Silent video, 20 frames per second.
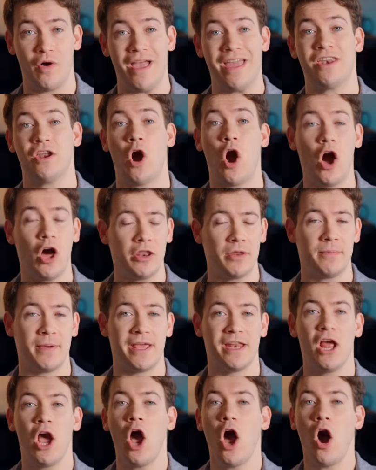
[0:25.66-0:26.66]
and
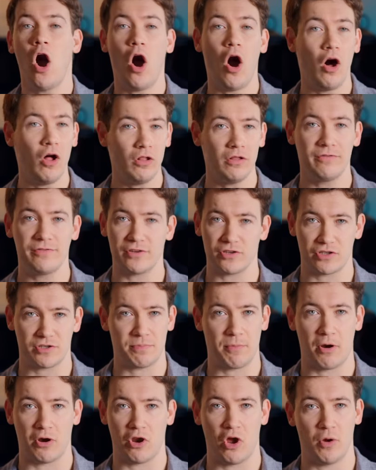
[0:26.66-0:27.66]
automate all of your
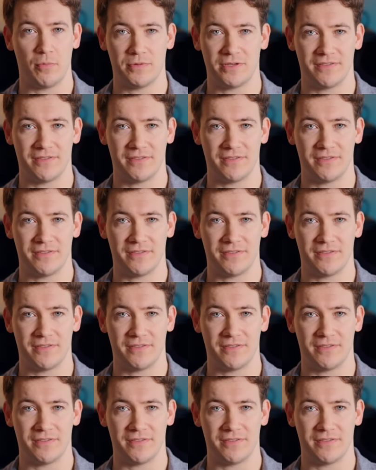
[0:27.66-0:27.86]
smart home